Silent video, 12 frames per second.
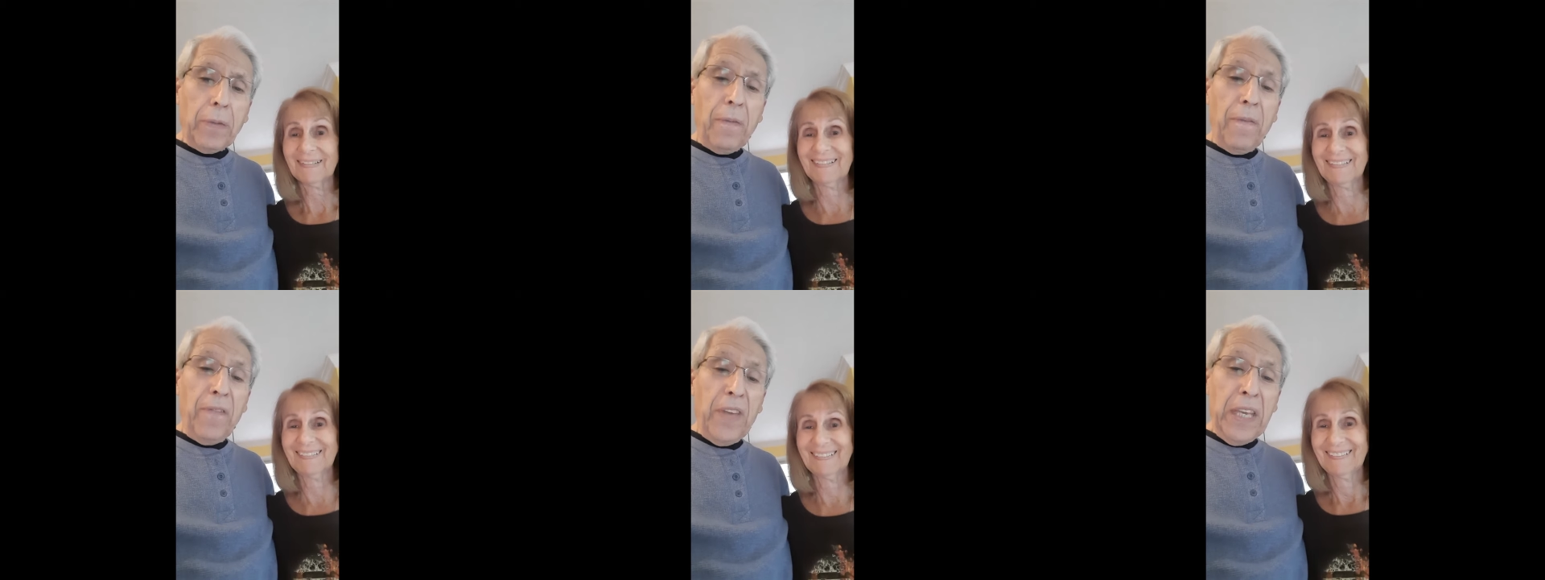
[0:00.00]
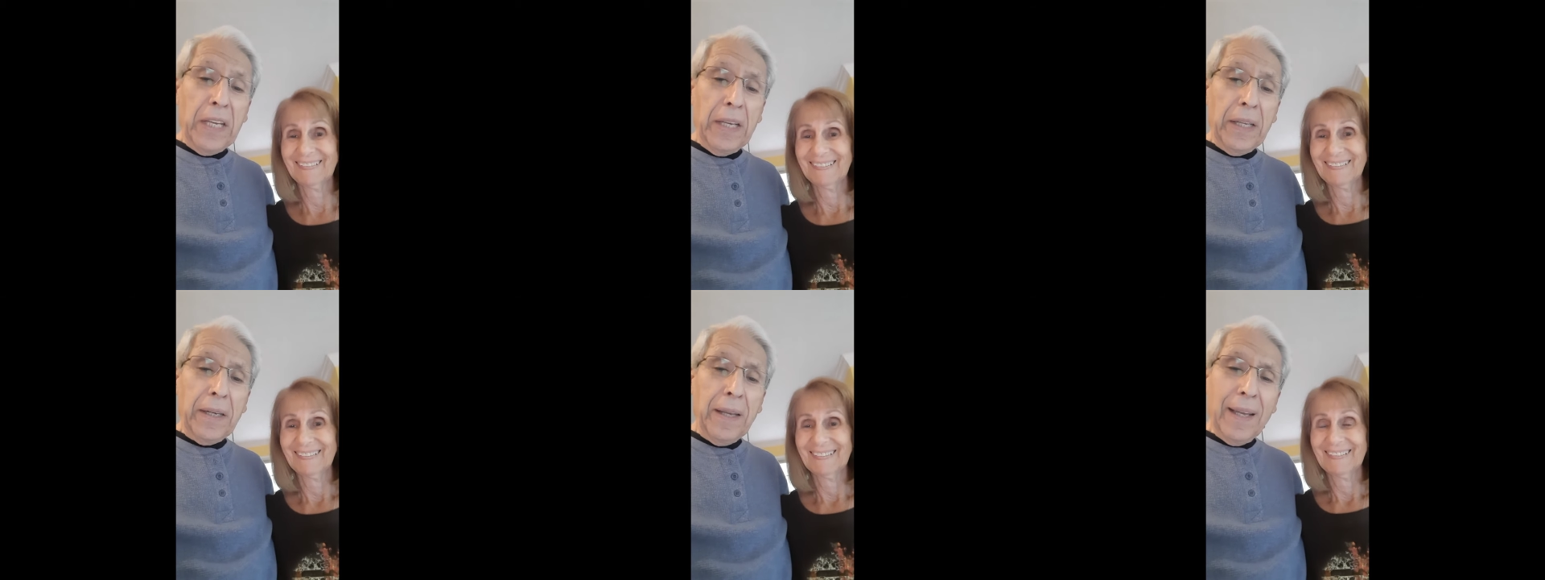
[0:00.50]

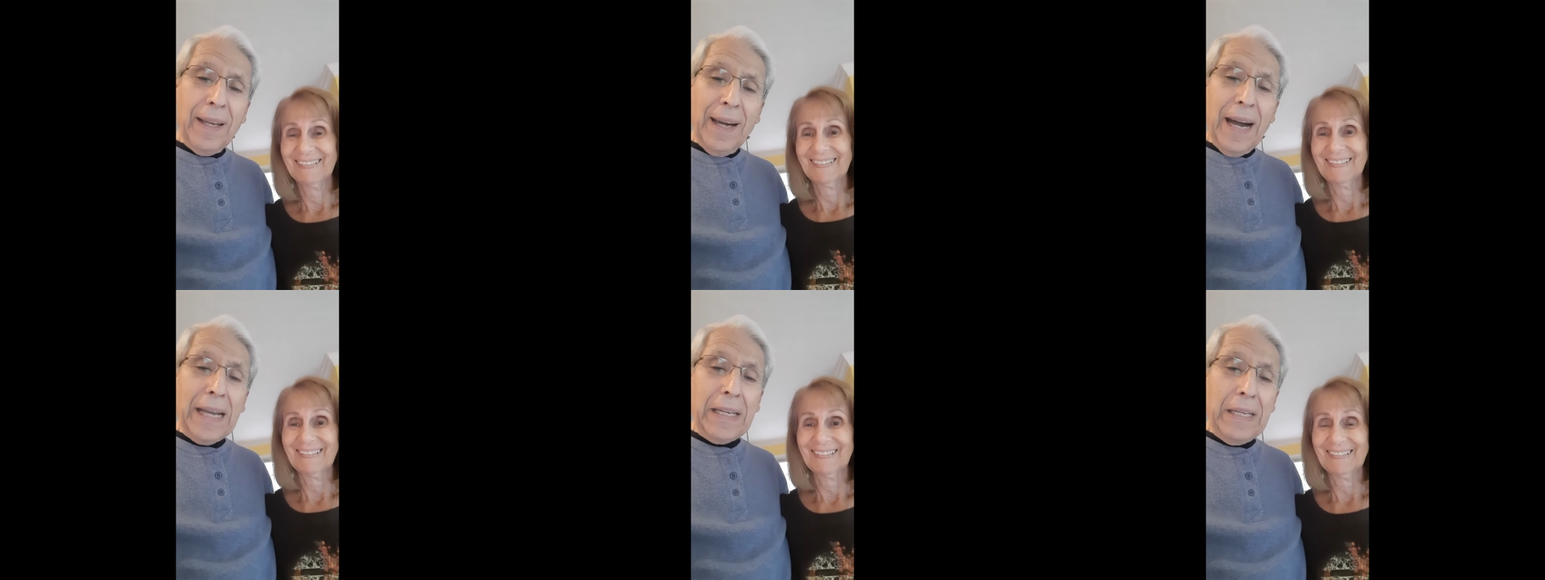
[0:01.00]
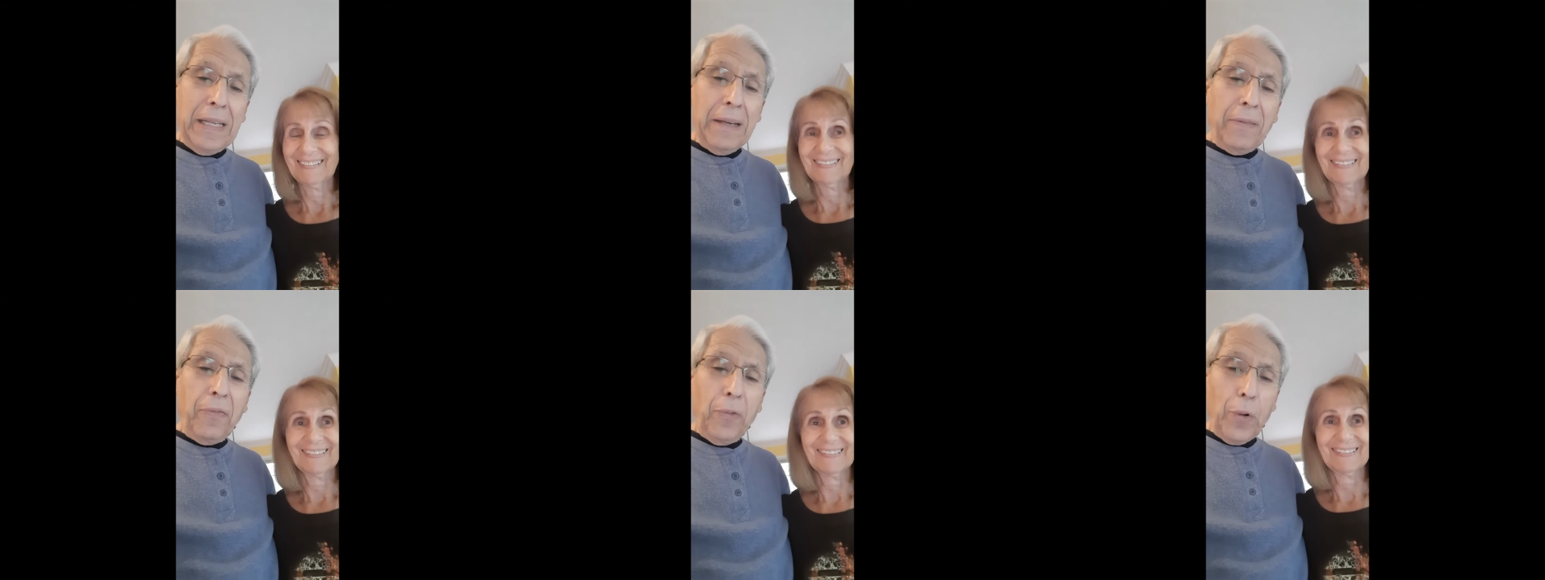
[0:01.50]
Speaker 1: vegan
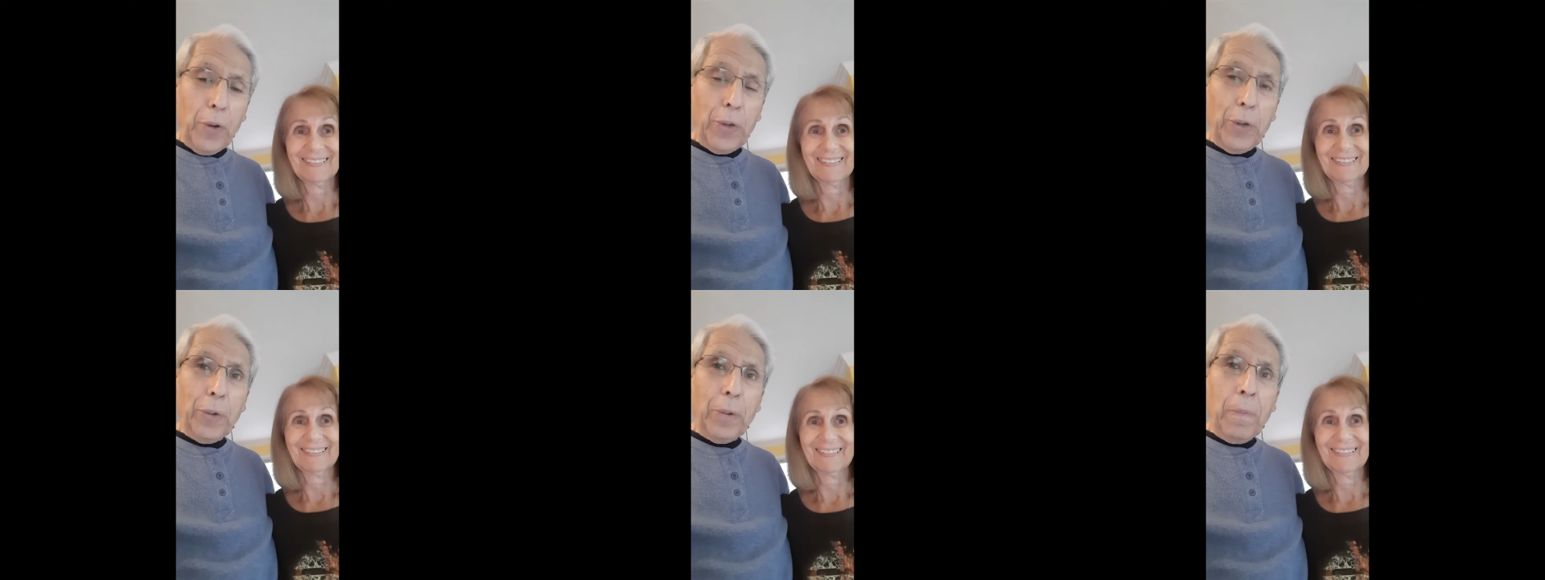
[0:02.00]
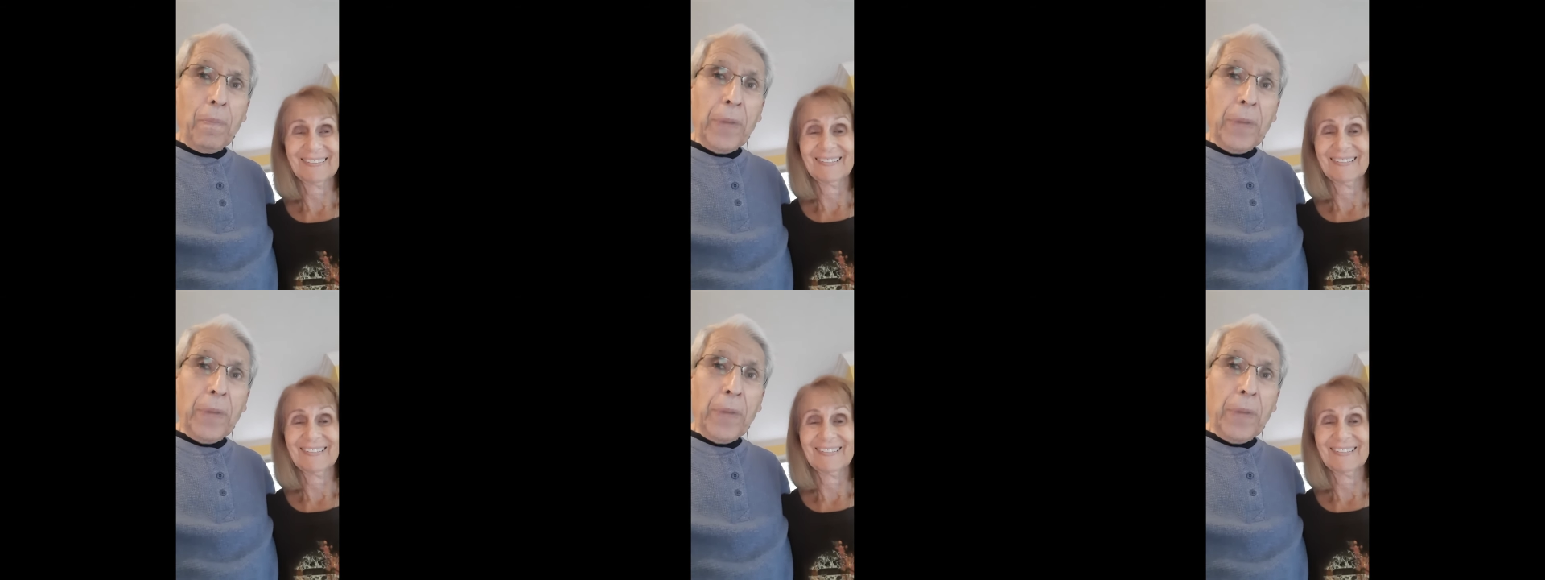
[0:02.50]
idea for you.